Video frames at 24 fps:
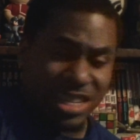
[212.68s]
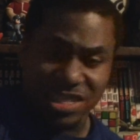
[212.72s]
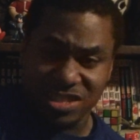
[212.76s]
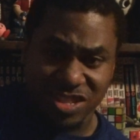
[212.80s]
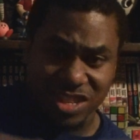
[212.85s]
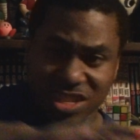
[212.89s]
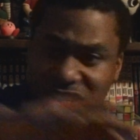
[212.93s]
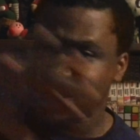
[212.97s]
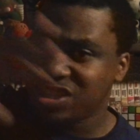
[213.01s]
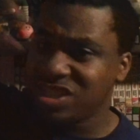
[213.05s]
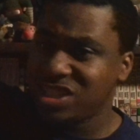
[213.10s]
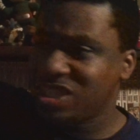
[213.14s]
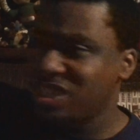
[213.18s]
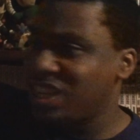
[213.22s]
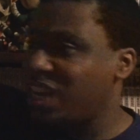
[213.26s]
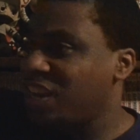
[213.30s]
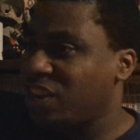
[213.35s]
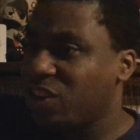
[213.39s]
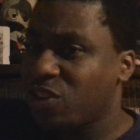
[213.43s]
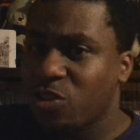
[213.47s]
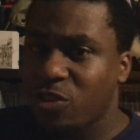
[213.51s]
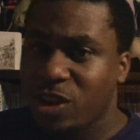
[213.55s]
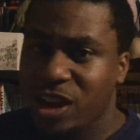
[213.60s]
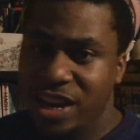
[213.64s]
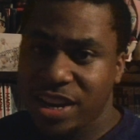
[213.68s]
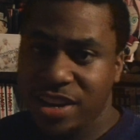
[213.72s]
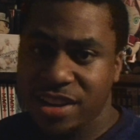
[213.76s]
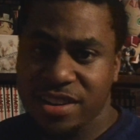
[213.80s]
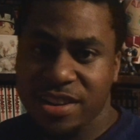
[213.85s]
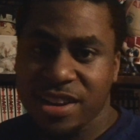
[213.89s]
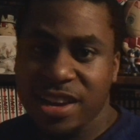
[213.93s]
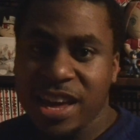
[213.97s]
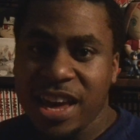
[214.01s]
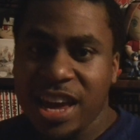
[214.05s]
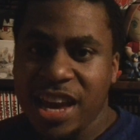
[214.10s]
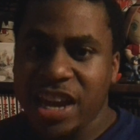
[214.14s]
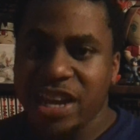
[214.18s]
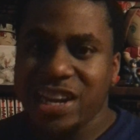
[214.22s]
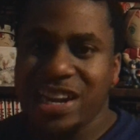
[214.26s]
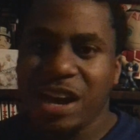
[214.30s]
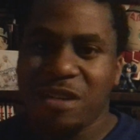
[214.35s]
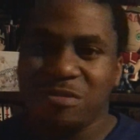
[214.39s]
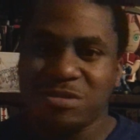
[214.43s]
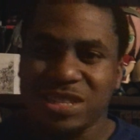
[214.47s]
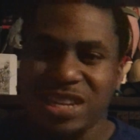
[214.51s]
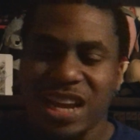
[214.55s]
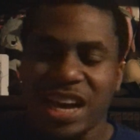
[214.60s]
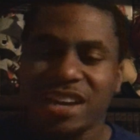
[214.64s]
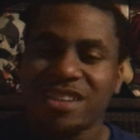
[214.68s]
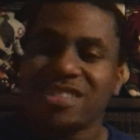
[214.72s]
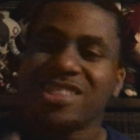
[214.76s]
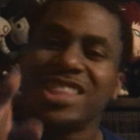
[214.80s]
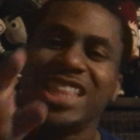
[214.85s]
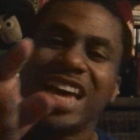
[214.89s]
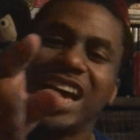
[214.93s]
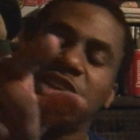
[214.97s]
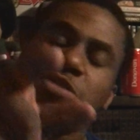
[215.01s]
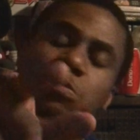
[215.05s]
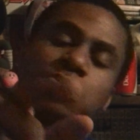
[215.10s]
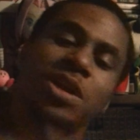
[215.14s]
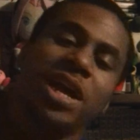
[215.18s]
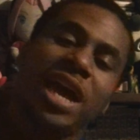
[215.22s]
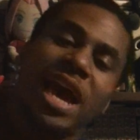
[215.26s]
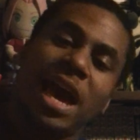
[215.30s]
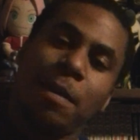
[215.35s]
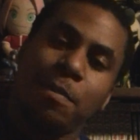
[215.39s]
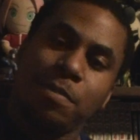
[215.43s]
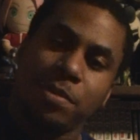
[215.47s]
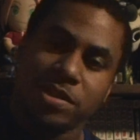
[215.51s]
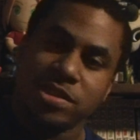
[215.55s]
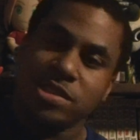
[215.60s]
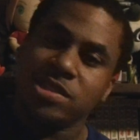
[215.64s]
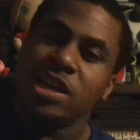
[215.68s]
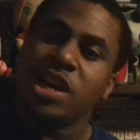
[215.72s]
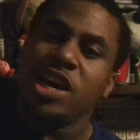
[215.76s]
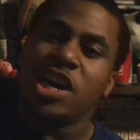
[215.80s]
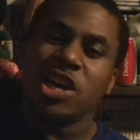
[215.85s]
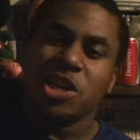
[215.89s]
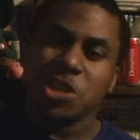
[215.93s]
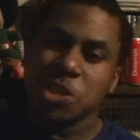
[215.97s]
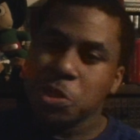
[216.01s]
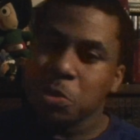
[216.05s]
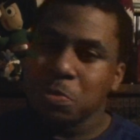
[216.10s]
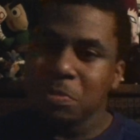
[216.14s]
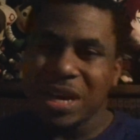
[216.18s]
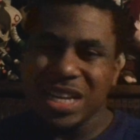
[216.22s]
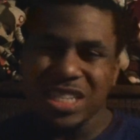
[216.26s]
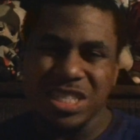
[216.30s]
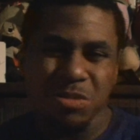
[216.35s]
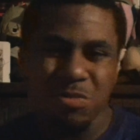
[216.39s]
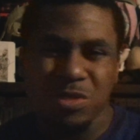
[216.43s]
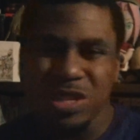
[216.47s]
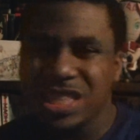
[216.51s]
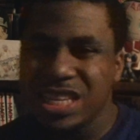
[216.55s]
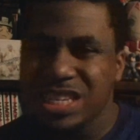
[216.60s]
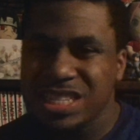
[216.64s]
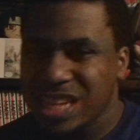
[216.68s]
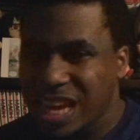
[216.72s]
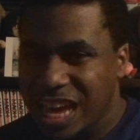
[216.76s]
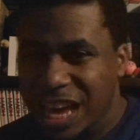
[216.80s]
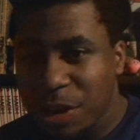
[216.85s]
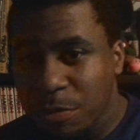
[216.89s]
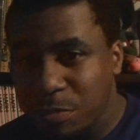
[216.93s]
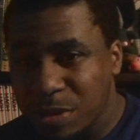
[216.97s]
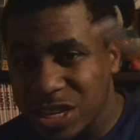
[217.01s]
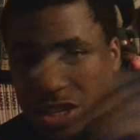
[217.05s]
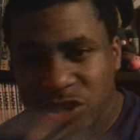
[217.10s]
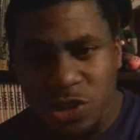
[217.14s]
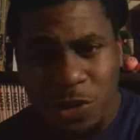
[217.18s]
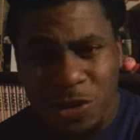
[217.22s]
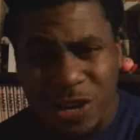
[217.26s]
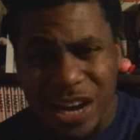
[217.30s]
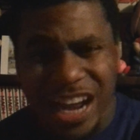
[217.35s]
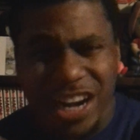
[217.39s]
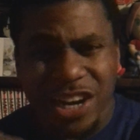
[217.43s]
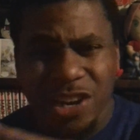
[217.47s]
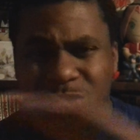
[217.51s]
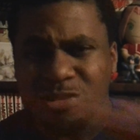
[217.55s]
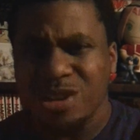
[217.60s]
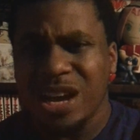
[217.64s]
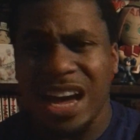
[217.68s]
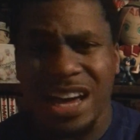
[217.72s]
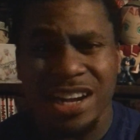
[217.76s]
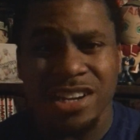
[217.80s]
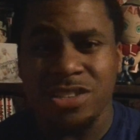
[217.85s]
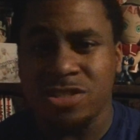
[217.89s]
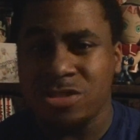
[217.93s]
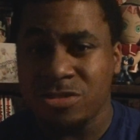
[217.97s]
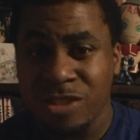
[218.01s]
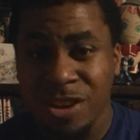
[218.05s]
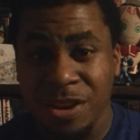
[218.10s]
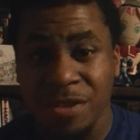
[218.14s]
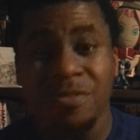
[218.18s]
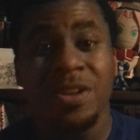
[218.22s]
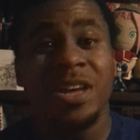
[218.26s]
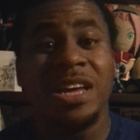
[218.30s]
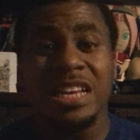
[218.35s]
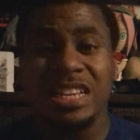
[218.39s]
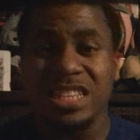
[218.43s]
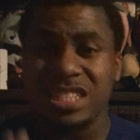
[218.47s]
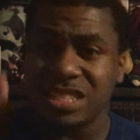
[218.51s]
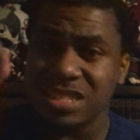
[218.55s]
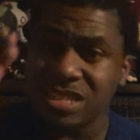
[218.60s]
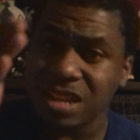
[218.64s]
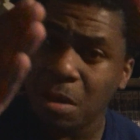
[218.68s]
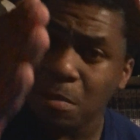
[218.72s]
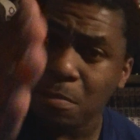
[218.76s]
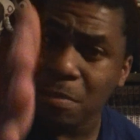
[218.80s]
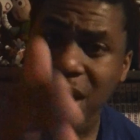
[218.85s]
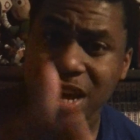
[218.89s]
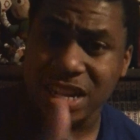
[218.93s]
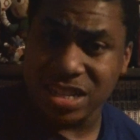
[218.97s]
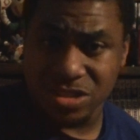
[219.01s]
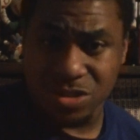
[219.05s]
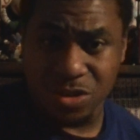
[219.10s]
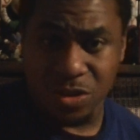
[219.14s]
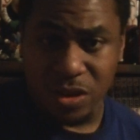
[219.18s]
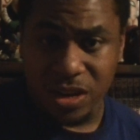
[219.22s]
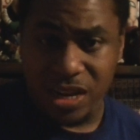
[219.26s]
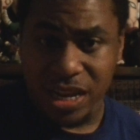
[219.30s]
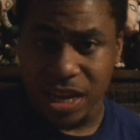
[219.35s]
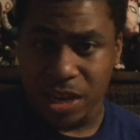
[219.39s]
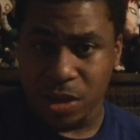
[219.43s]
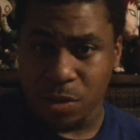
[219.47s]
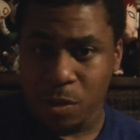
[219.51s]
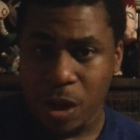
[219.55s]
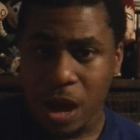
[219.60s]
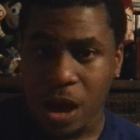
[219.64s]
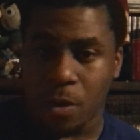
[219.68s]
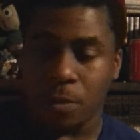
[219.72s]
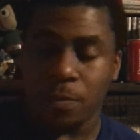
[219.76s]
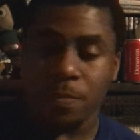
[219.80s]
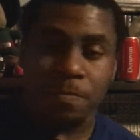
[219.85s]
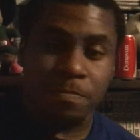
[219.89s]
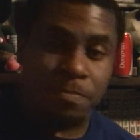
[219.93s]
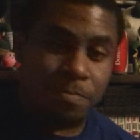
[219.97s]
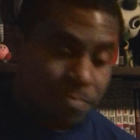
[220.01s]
disintegrated. And I was like, that's what happens you messing with these enemies, you don't got no kind of strength, somebody's gonna lay you out.